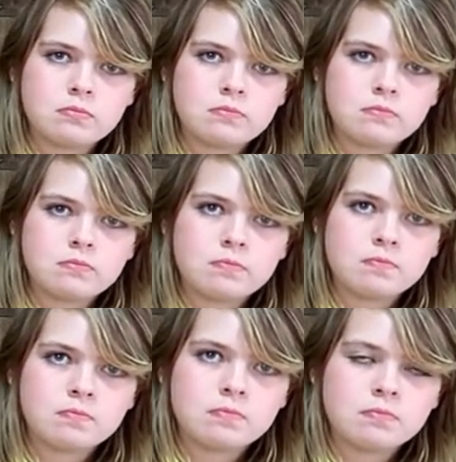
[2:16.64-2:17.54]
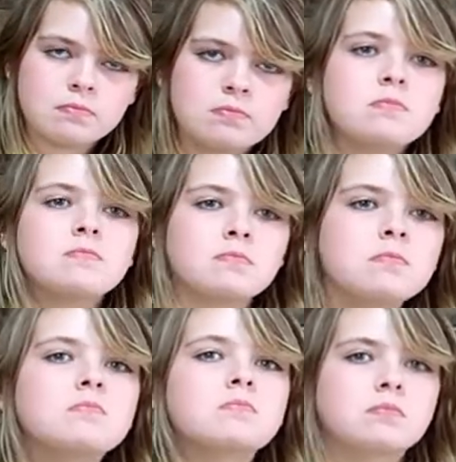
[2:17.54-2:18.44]

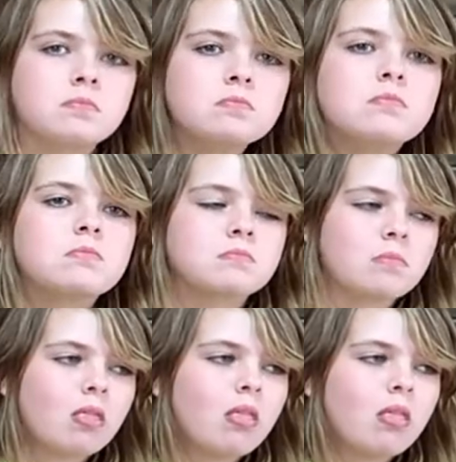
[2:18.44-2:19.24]
[no speech]